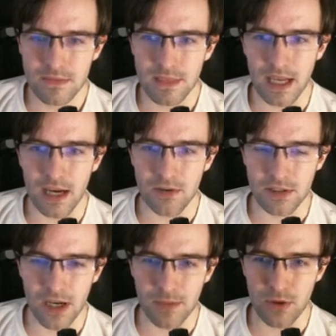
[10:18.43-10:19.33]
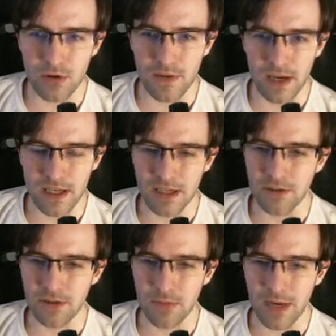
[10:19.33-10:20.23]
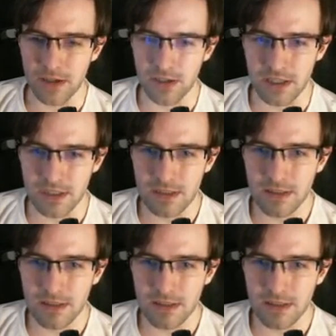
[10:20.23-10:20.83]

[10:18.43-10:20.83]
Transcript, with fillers: The air is not purified in here, though, my goodness.